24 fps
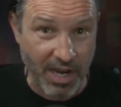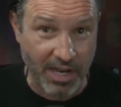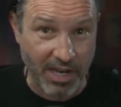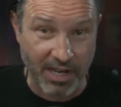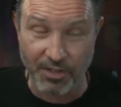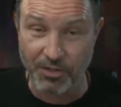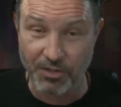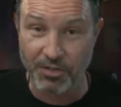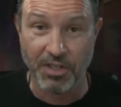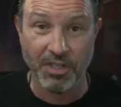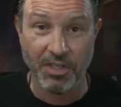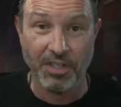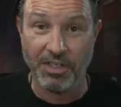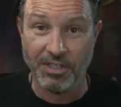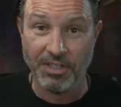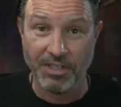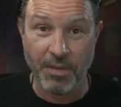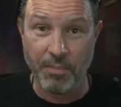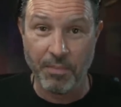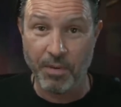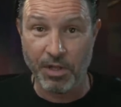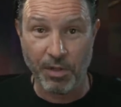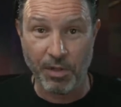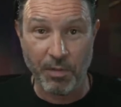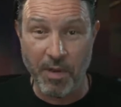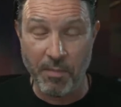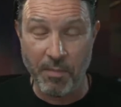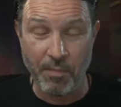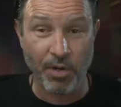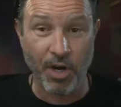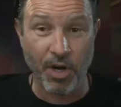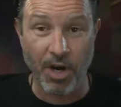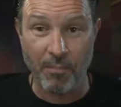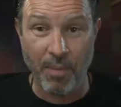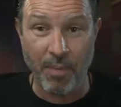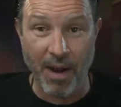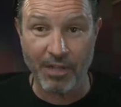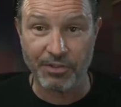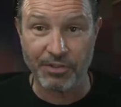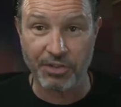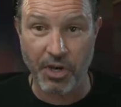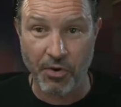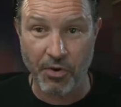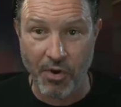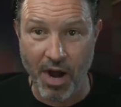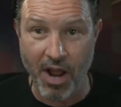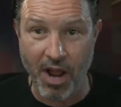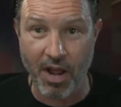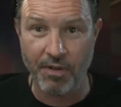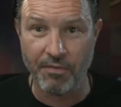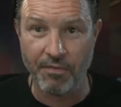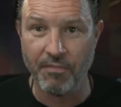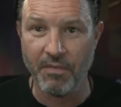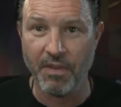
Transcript: Because typically people aren't bouncing around